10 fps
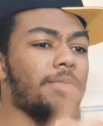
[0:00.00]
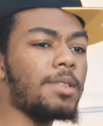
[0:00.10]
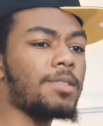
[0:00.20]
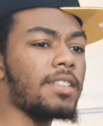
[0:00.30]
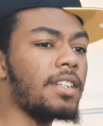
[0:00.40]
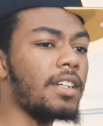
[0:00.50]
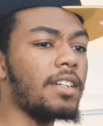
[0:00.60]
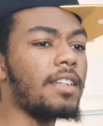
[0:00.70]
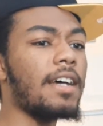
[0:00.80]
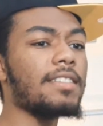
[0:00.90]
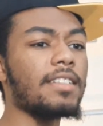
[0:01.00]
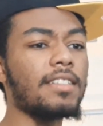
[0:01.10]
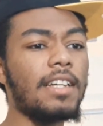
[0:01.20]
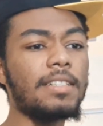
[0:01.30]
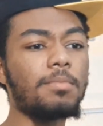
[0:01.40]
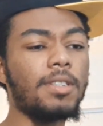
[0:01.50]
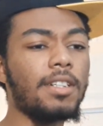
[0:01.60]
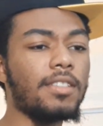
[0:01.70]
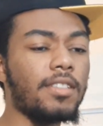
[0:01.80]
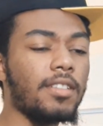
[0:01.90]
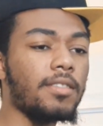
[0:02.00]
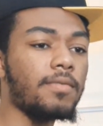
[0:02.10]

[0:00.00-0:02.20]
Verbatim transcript: music, and that's, that's Beyonce.